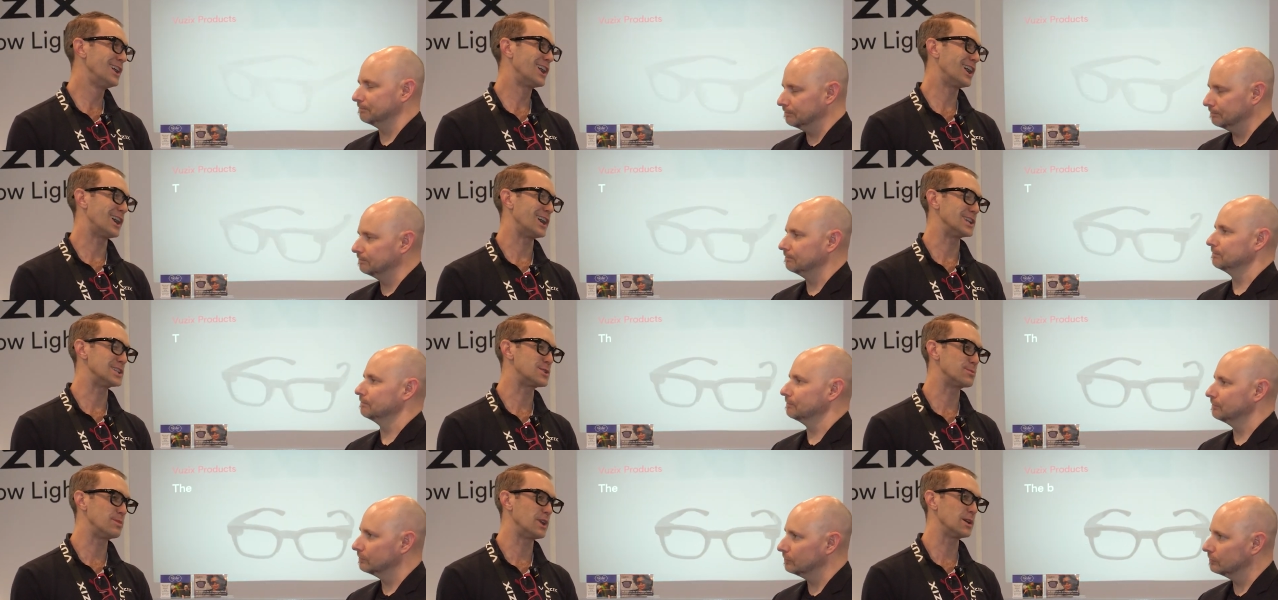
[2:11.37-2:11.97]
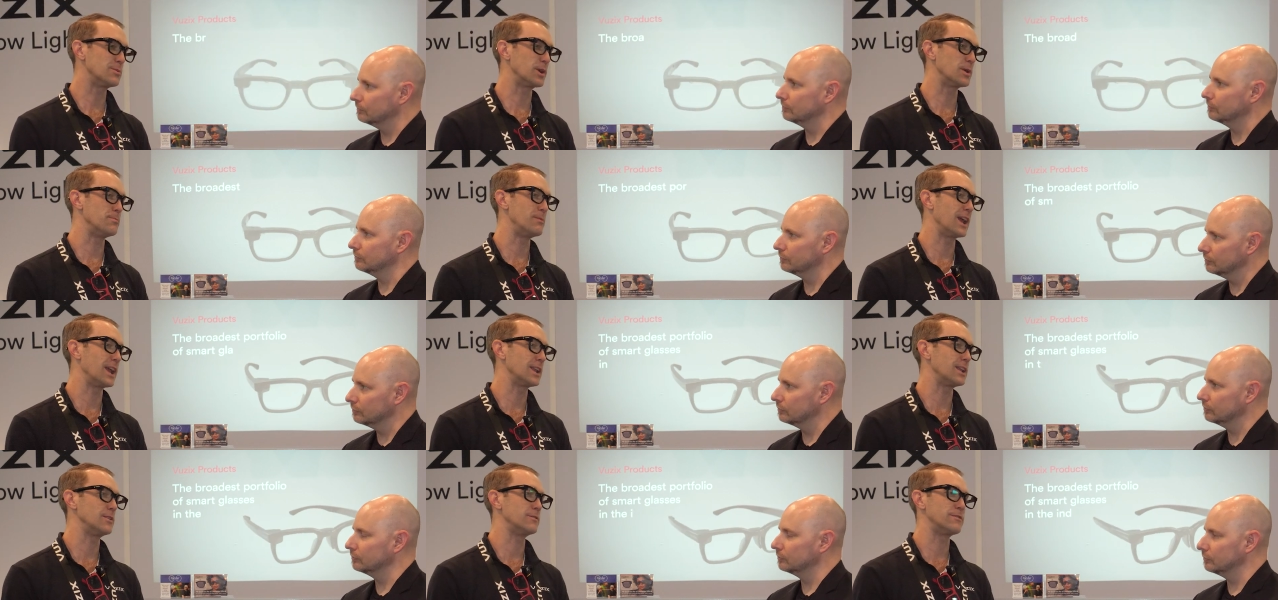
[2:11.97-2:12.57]
Speaker 1: uh, to be able to
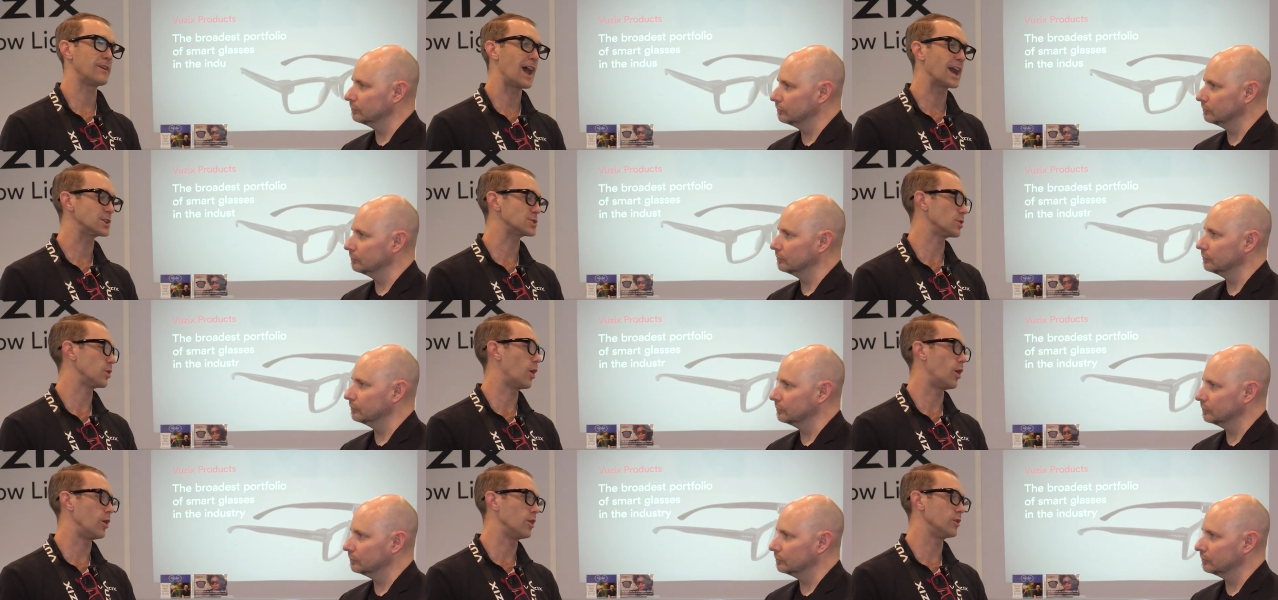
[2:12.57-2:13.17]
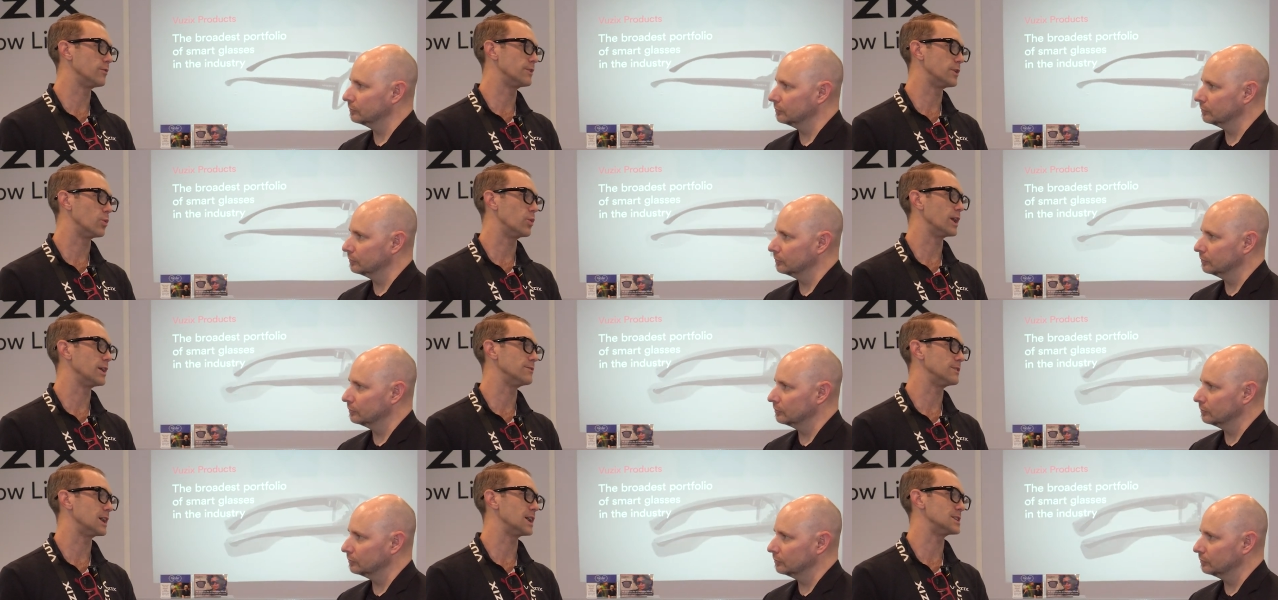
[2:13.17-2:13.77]
manufacture all all of the
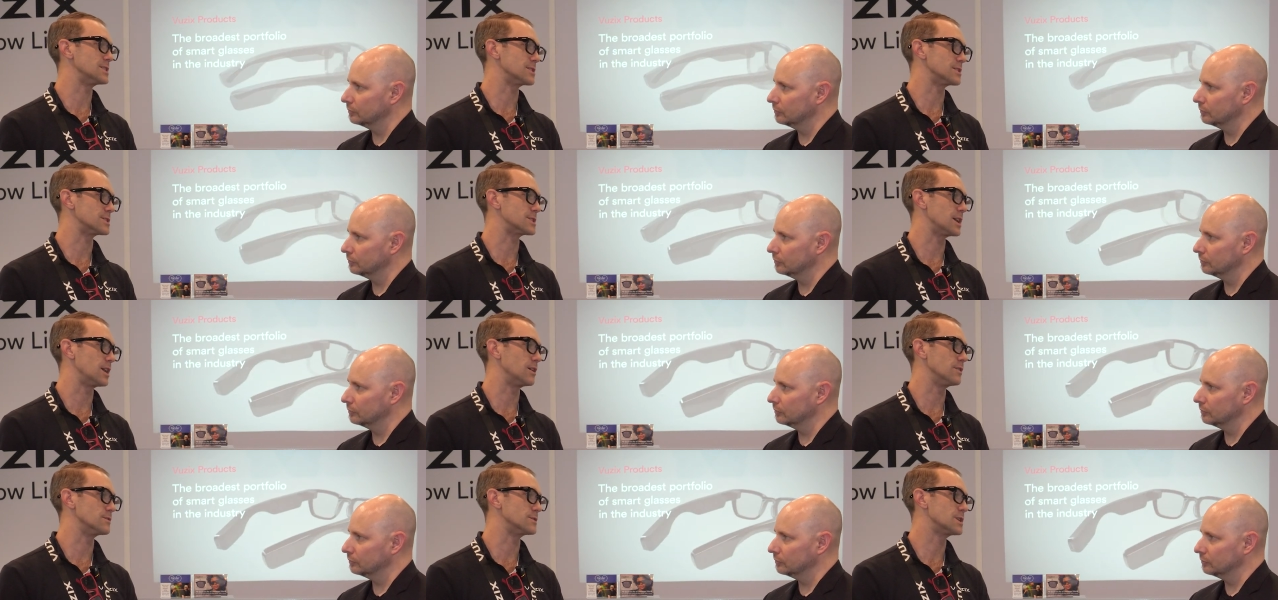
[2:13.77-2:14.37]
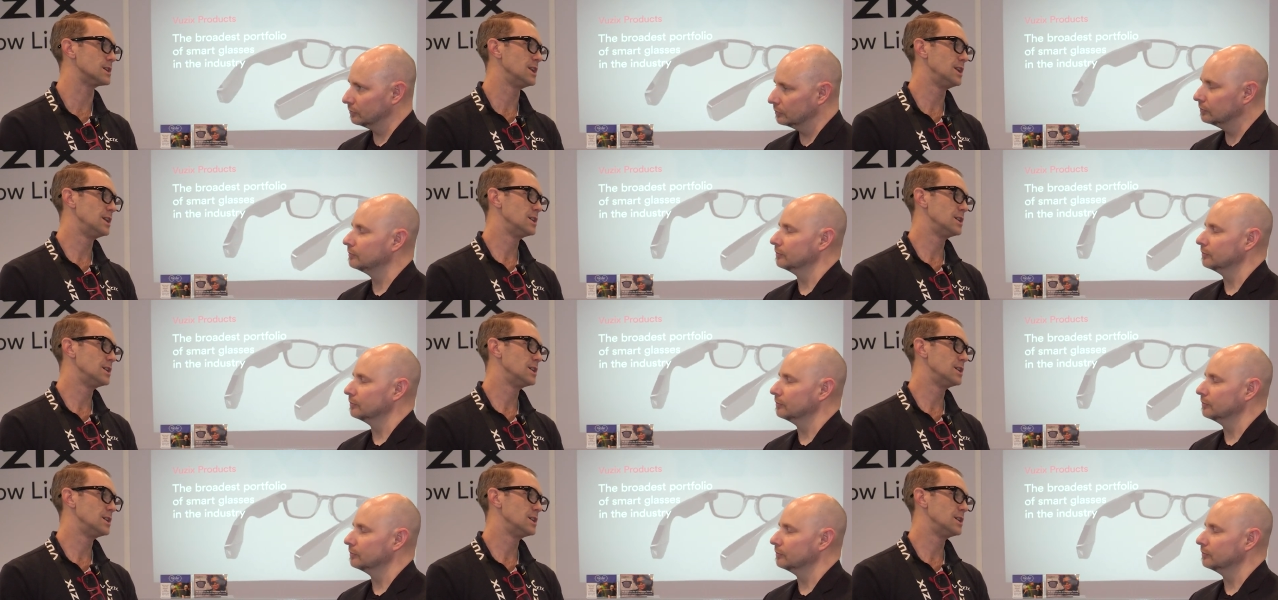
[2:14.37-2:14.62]
waveguides ourselves.